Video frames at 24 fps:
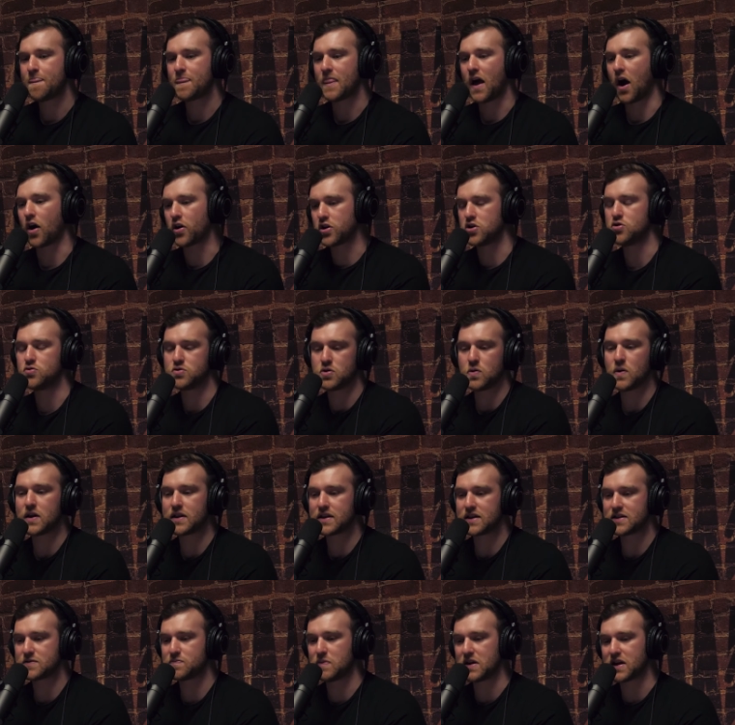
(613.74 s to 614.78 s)
are you doing
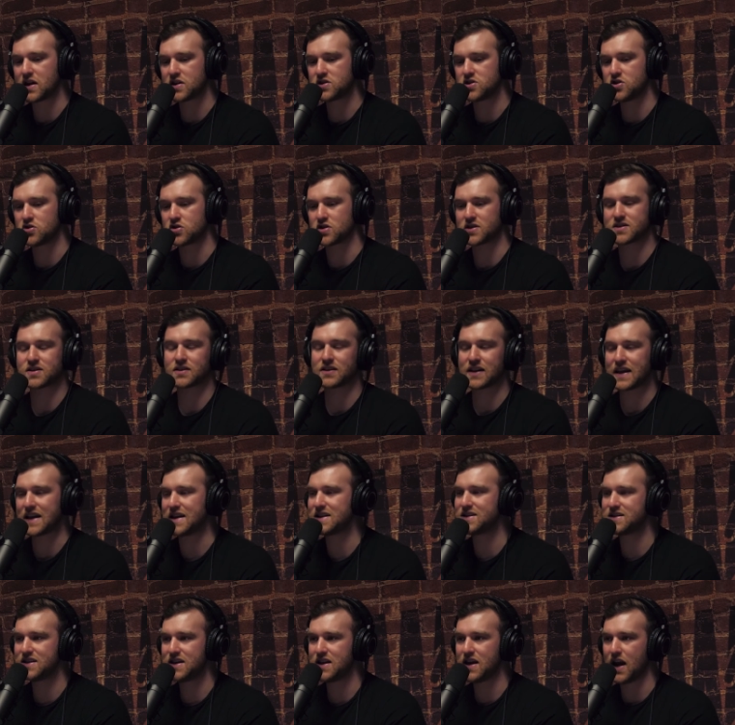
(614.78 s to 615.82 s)
this because you're just
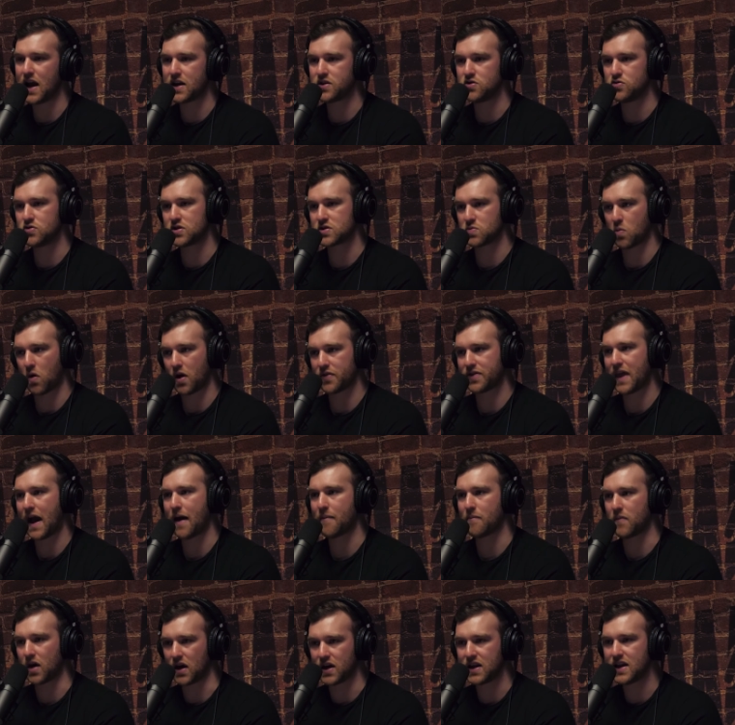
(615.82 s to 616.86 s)
lazy and you just want that
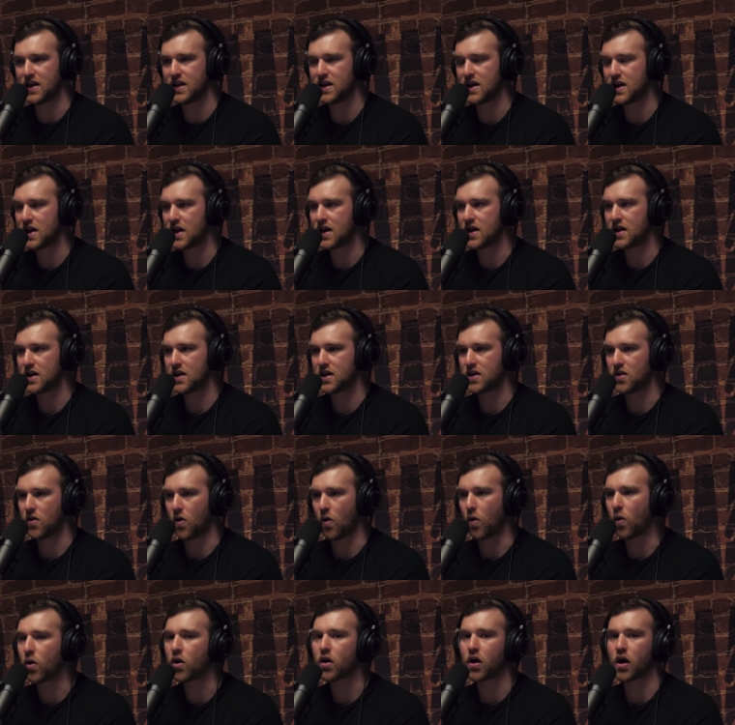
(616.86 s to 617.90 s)
money?
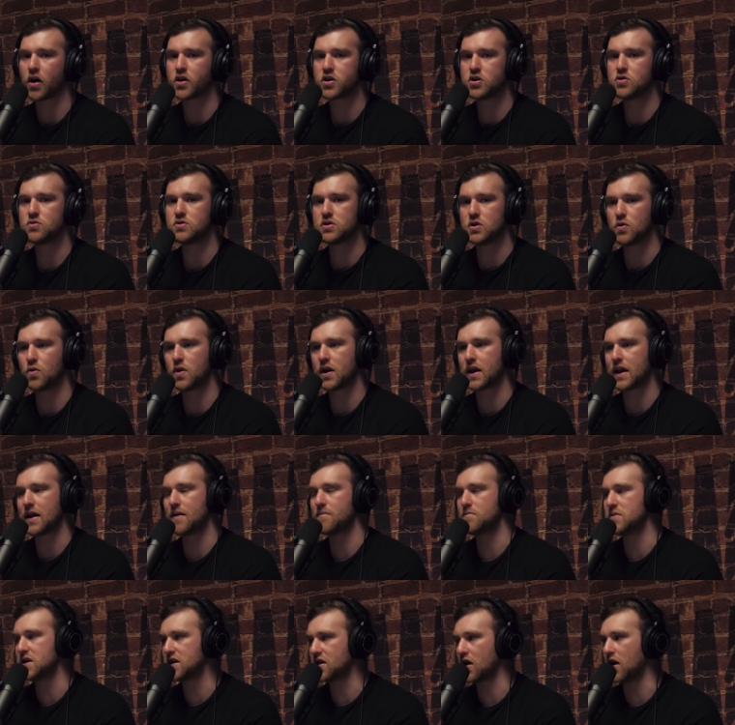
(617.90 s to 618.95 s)
Or are you doing
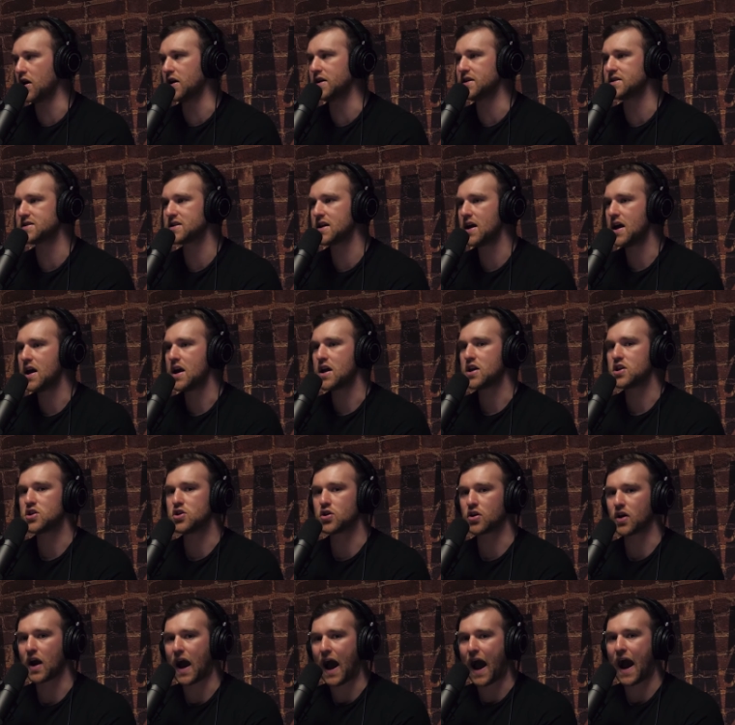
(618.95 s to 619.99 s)
it because
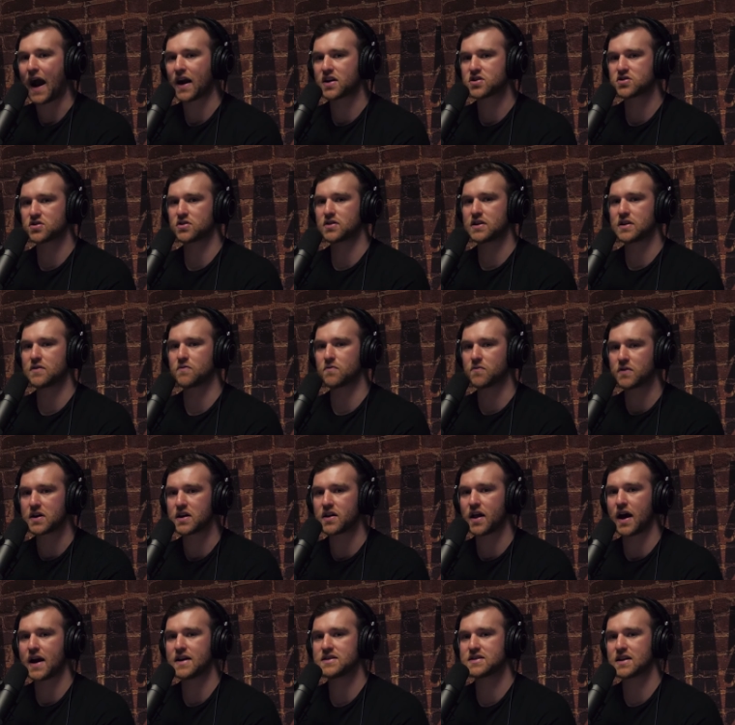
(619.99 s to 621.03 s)
you're actually
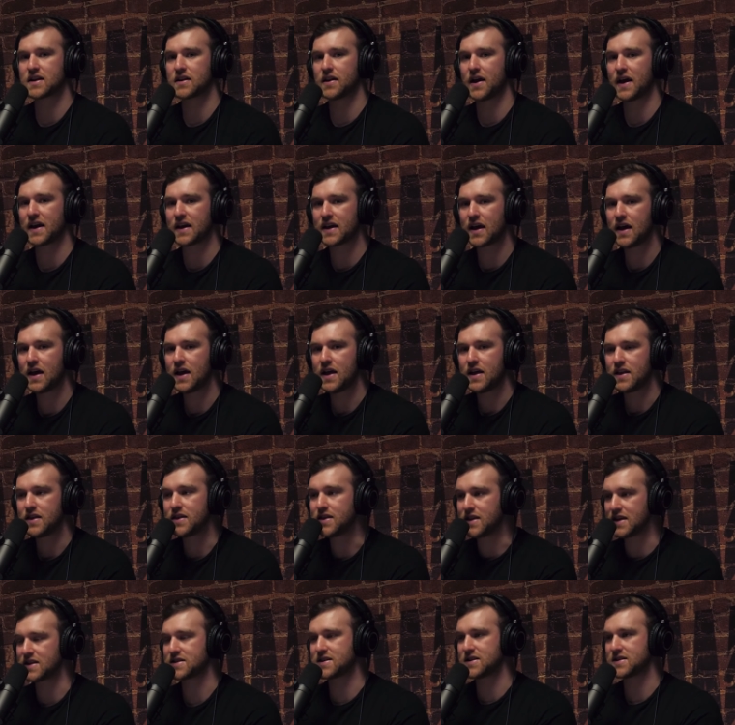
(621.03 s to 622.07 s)
realizing like,
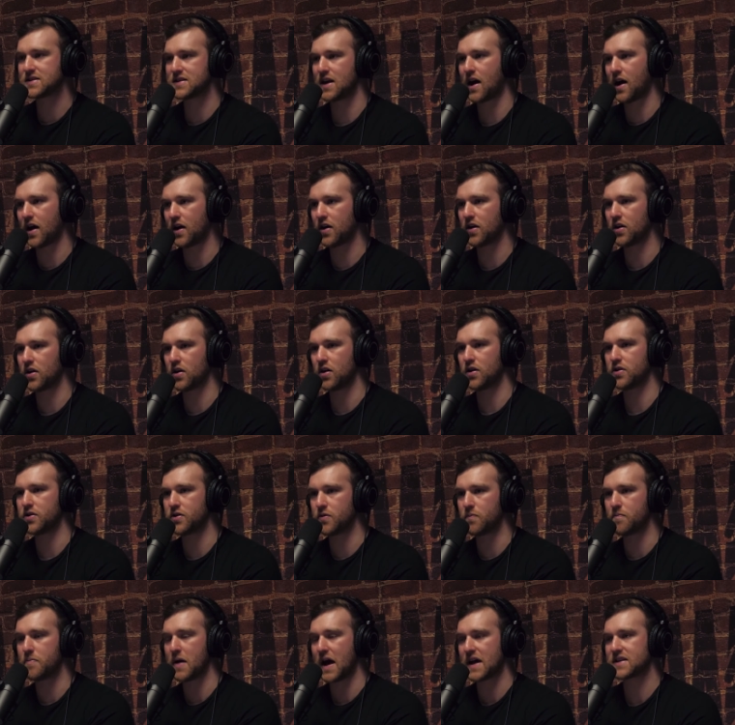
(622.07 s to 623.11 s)
this is not
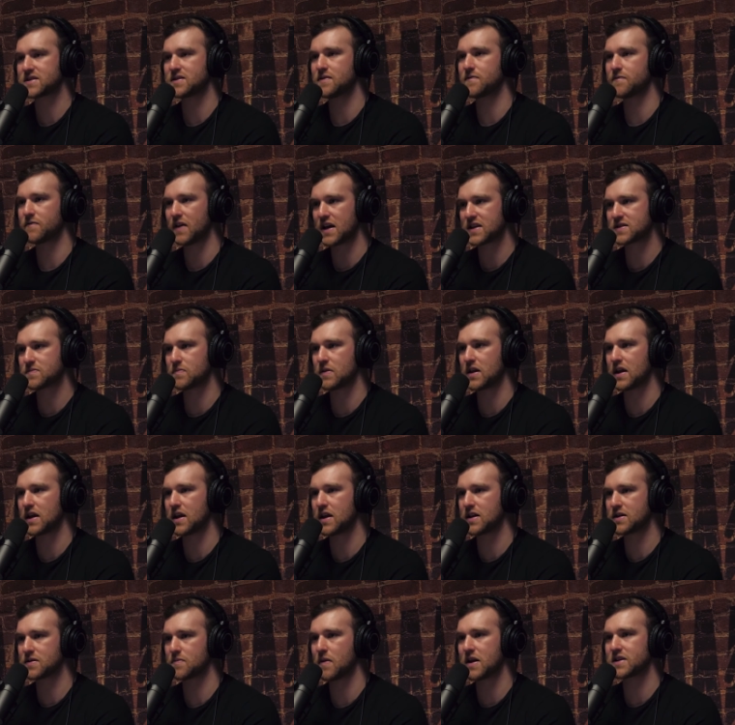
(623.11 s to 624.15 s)
the best investment
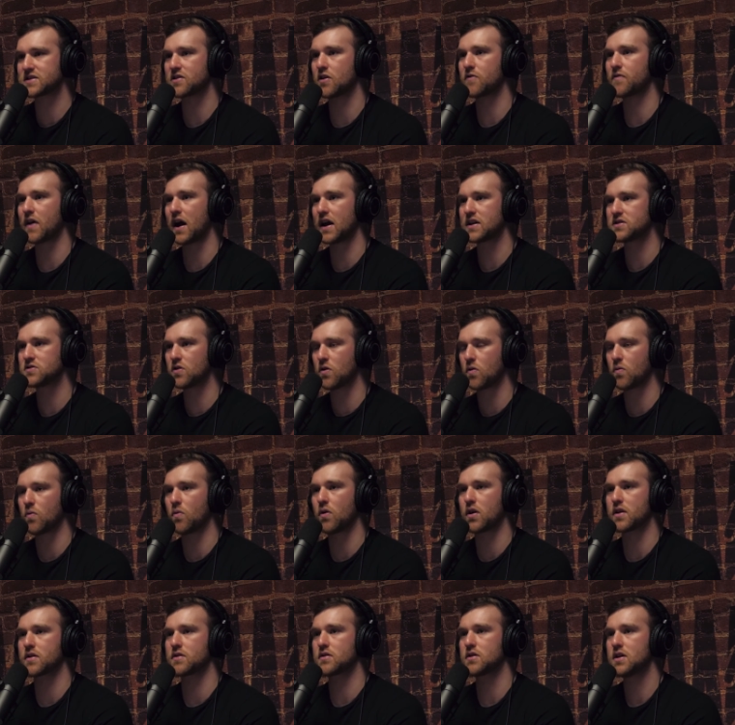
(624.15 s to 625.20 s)
into myself. I don't
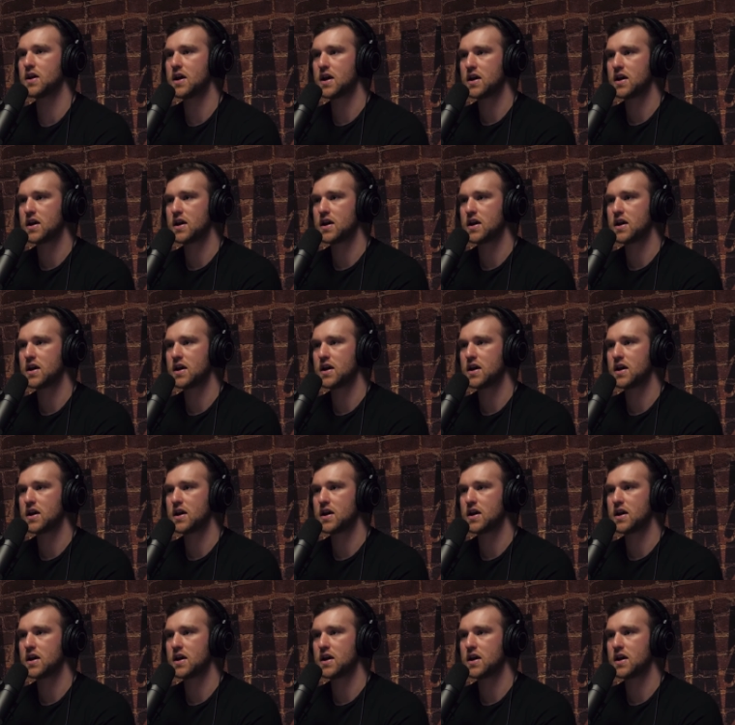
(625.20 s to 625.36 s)
want to,